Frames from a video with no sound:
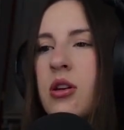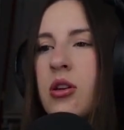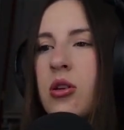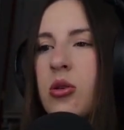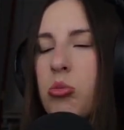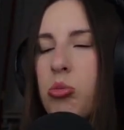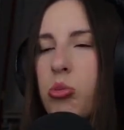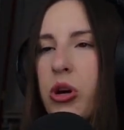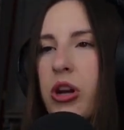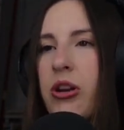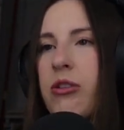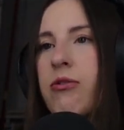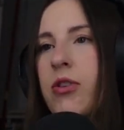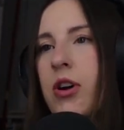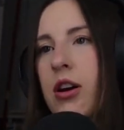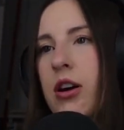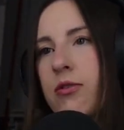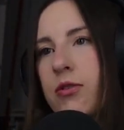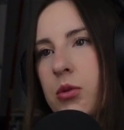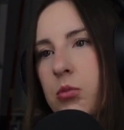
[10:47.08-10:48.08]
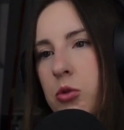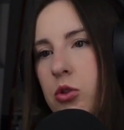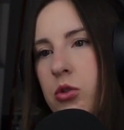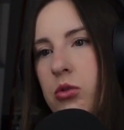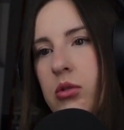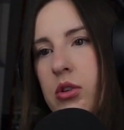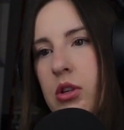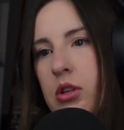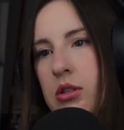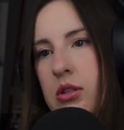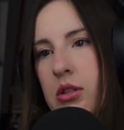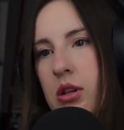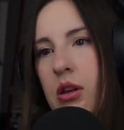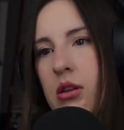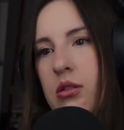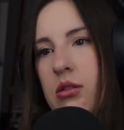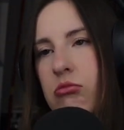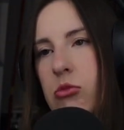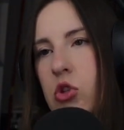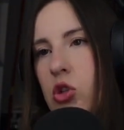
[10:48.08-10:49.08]
brain fog from gluten
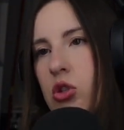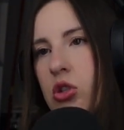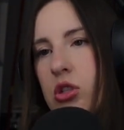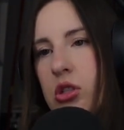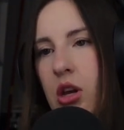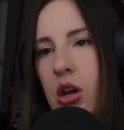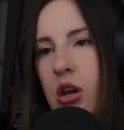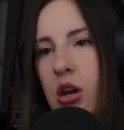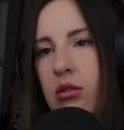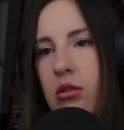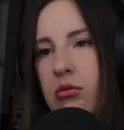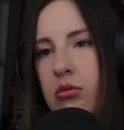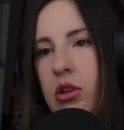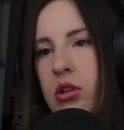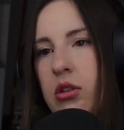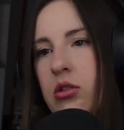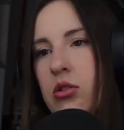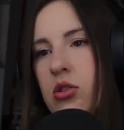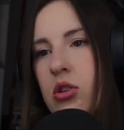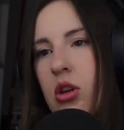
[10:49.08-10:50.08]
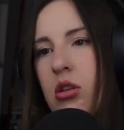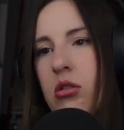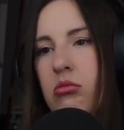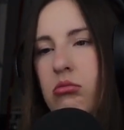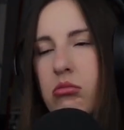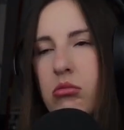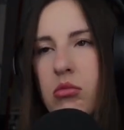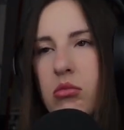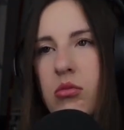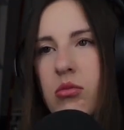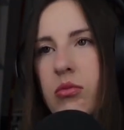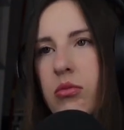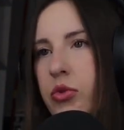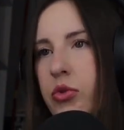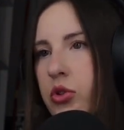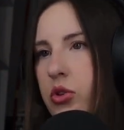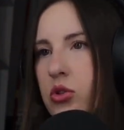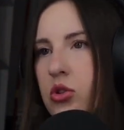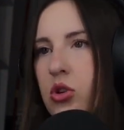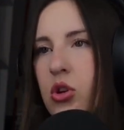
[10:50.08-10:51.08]
intake. There's just not. Like
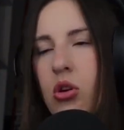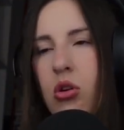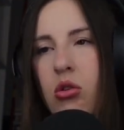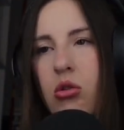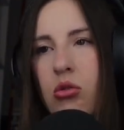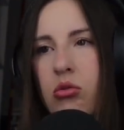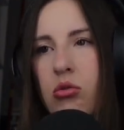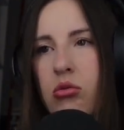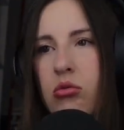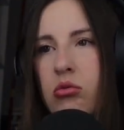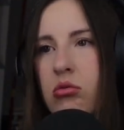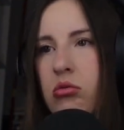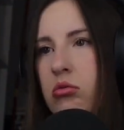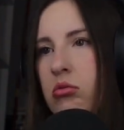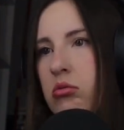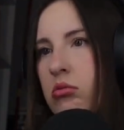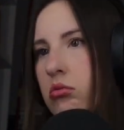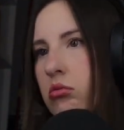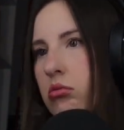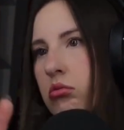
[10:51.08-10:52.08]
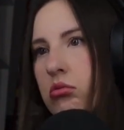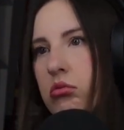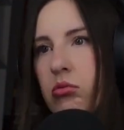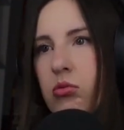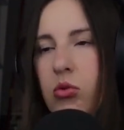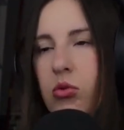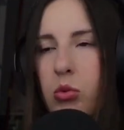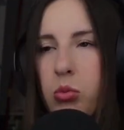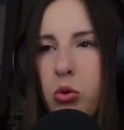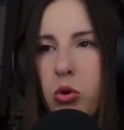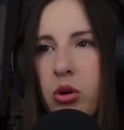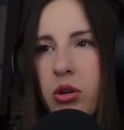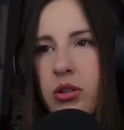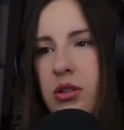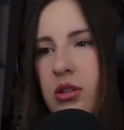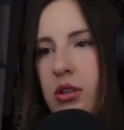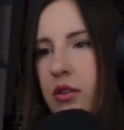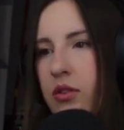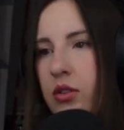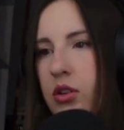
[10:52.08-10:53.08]
there's no
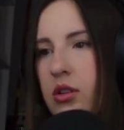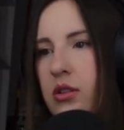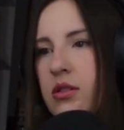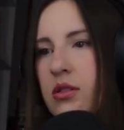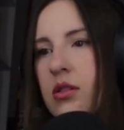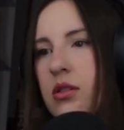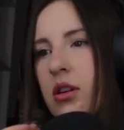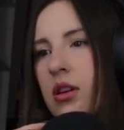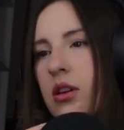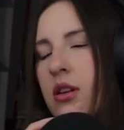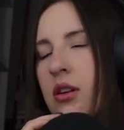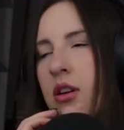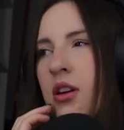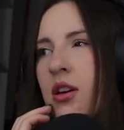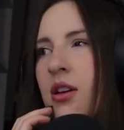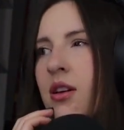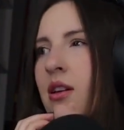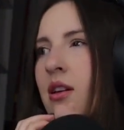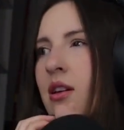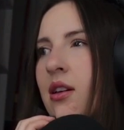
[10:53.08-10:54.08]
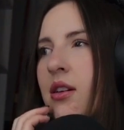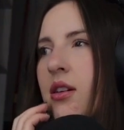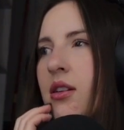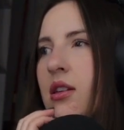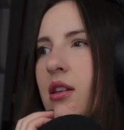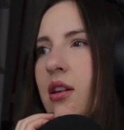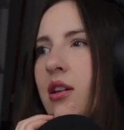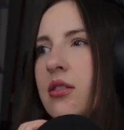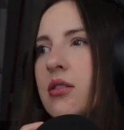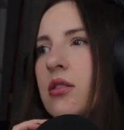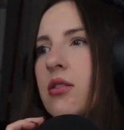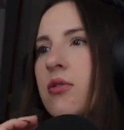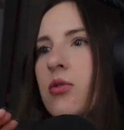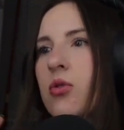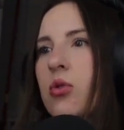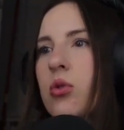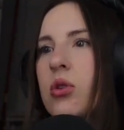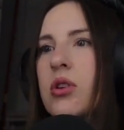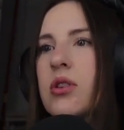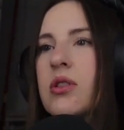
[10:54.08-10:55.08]
reports, evidence. Like, yes,
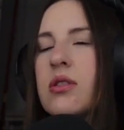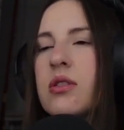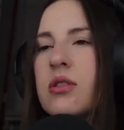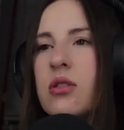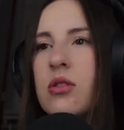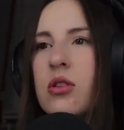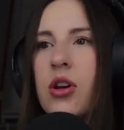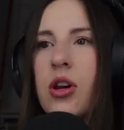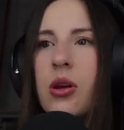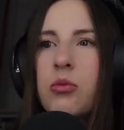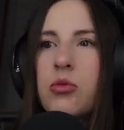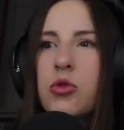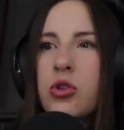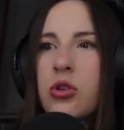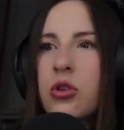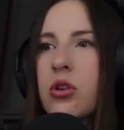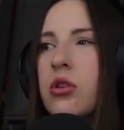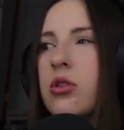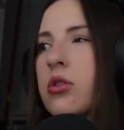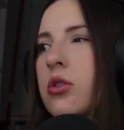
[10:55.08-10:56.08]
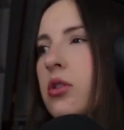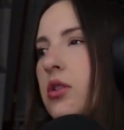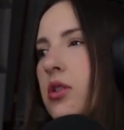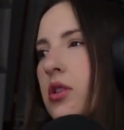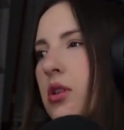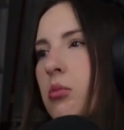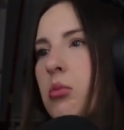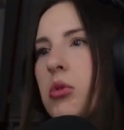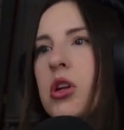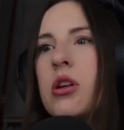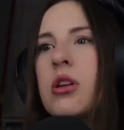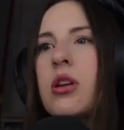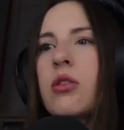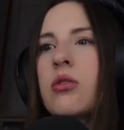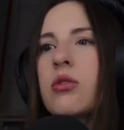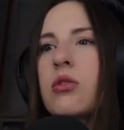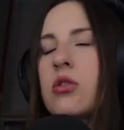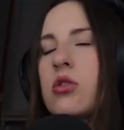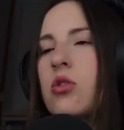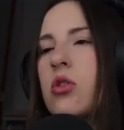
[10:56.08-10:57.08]
of course, I'm sure there's somebody
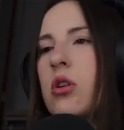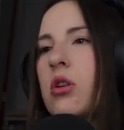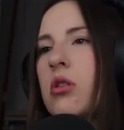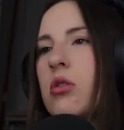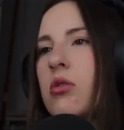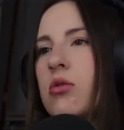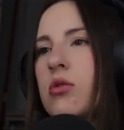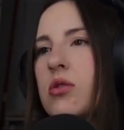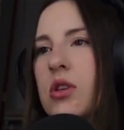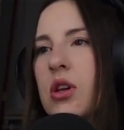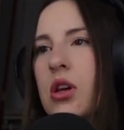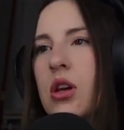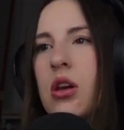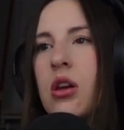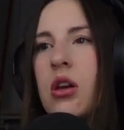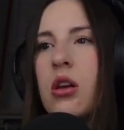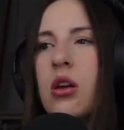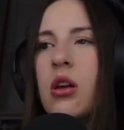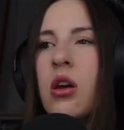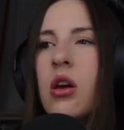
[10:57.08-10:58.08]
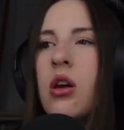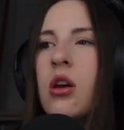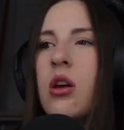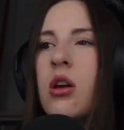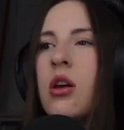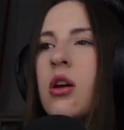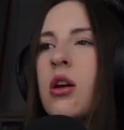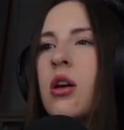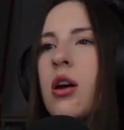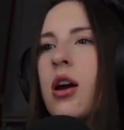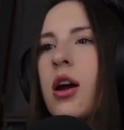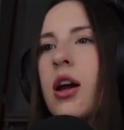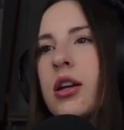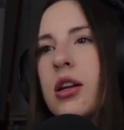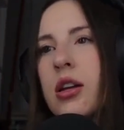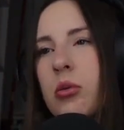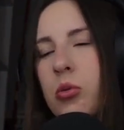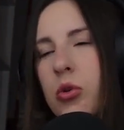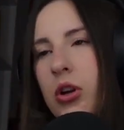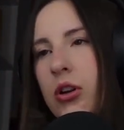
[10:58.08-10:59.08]
down the street who's saying,
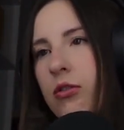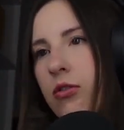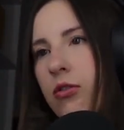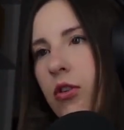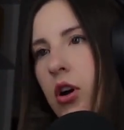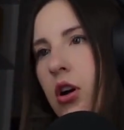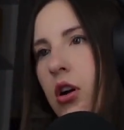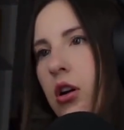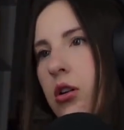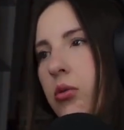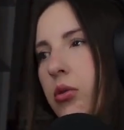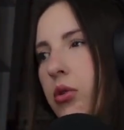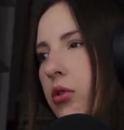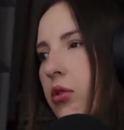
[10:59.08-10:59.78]
I get brain fog with